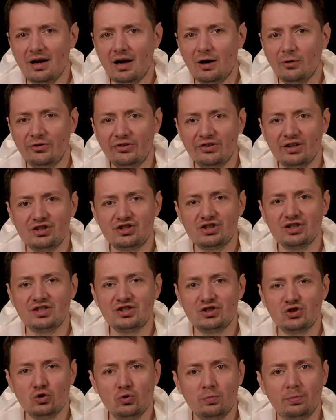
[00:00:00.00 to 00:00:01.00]
how such a
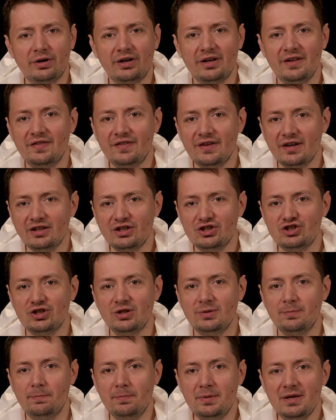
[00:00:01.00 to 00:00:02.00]
super
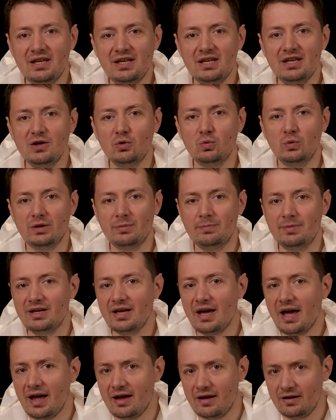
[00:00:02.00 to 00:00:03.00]
intelligent being would
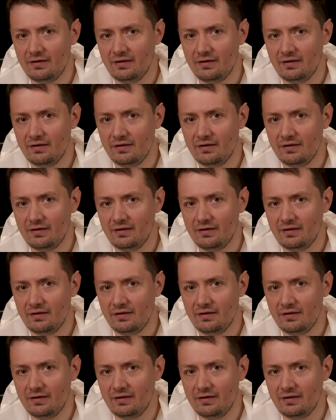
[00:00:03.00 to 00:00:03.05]
behave.